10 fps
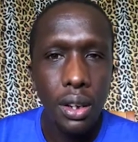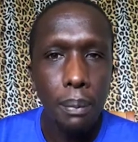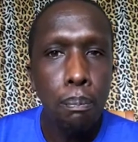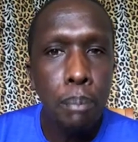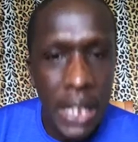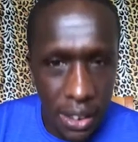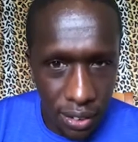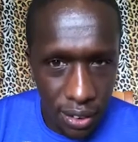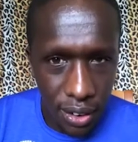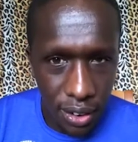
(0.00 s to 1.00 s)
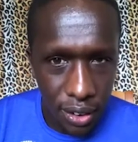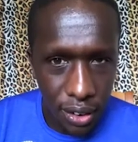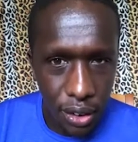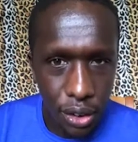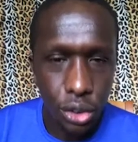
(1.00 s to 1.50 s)
means
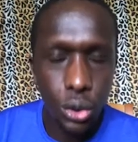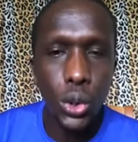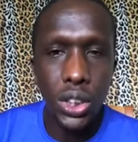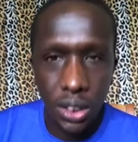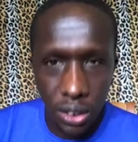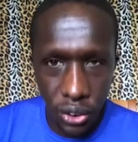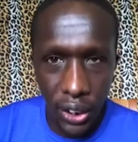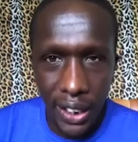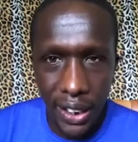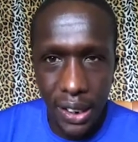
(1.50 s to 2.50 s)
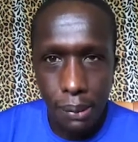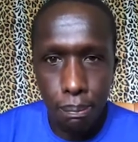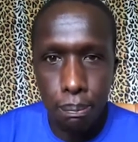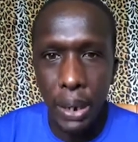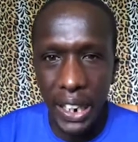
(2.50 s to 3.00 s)
to train
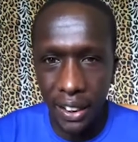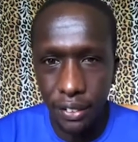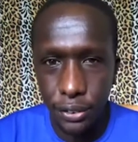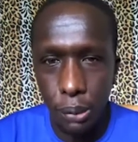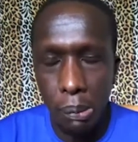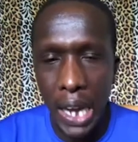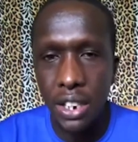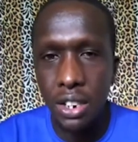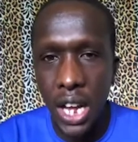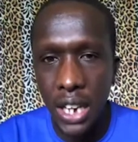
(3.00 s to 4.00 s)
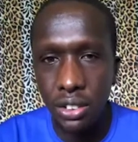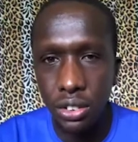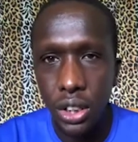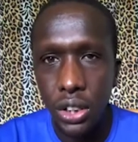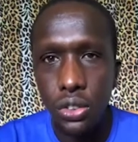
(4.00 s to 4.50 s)
better for my next
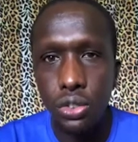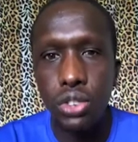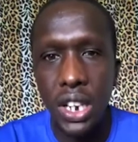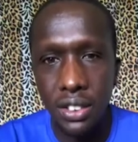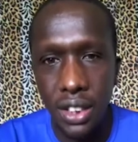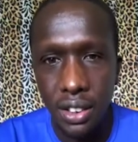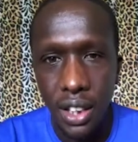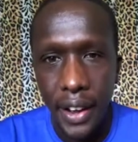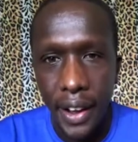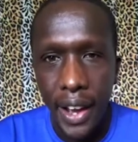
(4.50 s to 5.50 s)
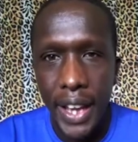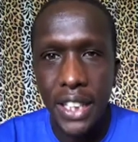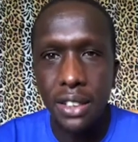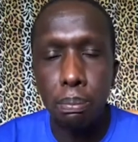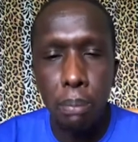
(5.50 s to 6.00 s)
races.
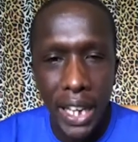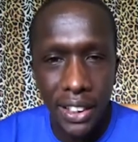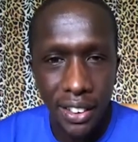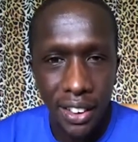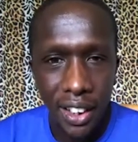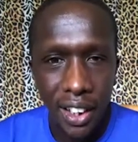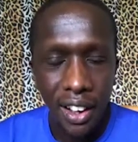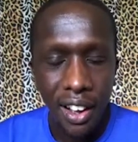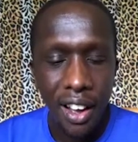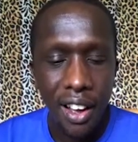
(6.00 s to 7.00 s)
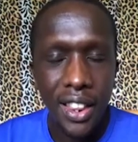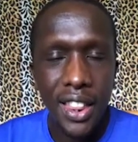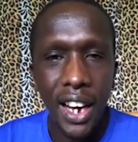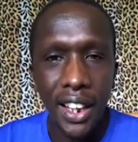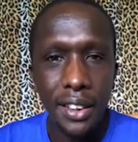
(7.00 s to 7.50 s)
It meant
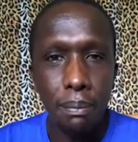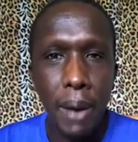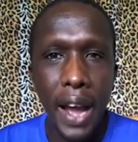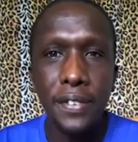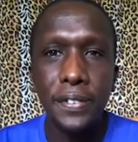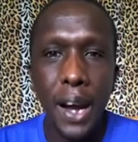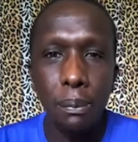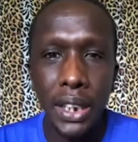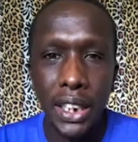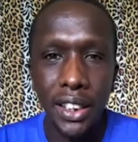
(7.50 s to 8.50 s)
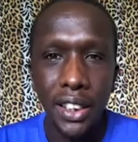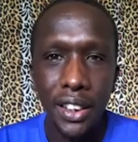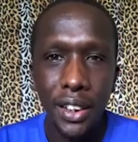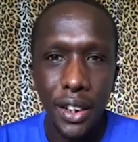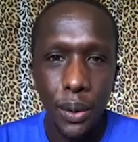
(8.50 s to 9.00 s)
that my family
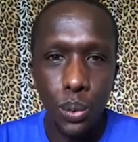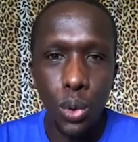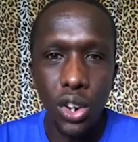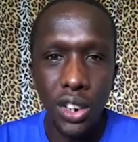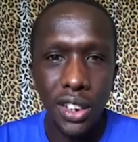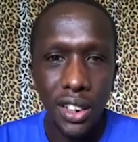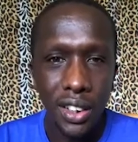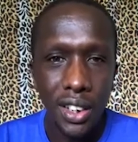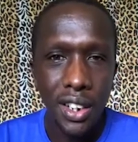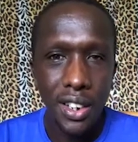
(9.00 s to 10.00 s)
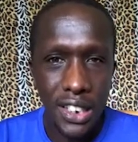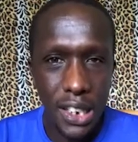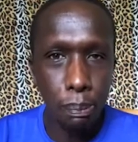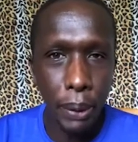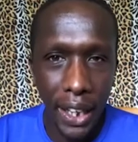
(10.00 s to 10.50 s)
would
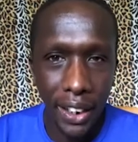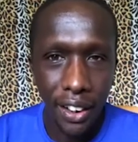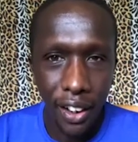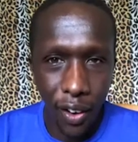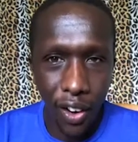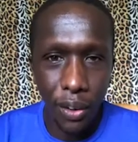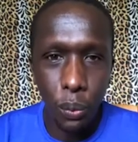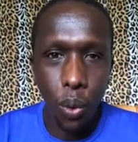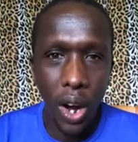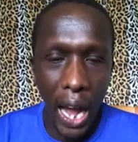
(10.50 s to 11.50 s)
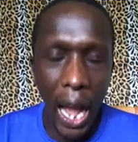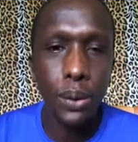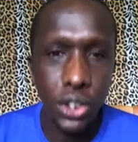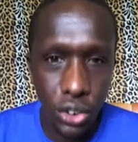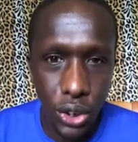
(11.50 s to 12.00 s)
depend on what I
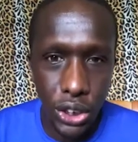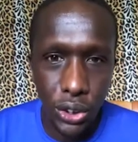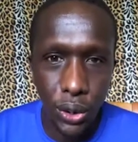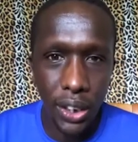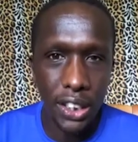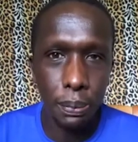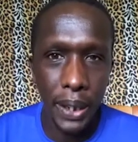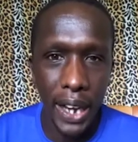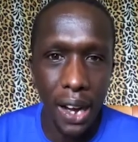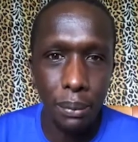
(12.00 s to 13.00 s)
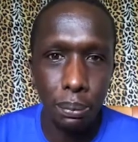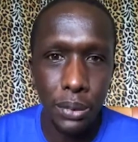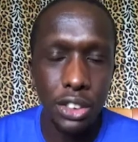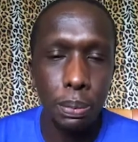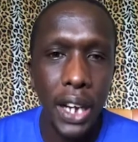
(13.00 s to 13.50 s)
was doing too. It's become
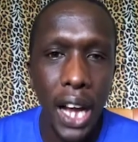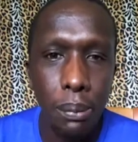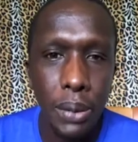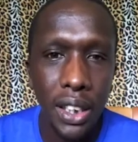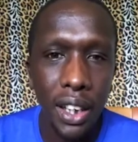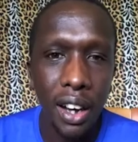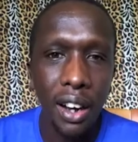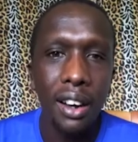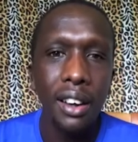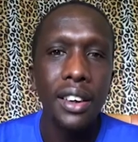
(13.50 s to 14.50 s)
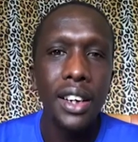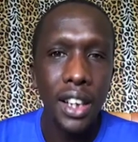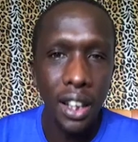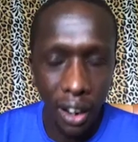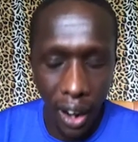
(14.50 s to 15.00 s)
it's becoming a
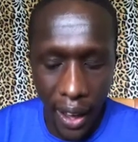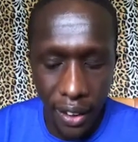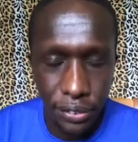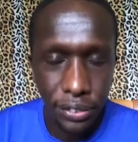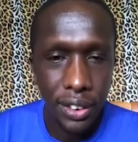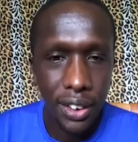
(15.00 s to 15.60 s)
life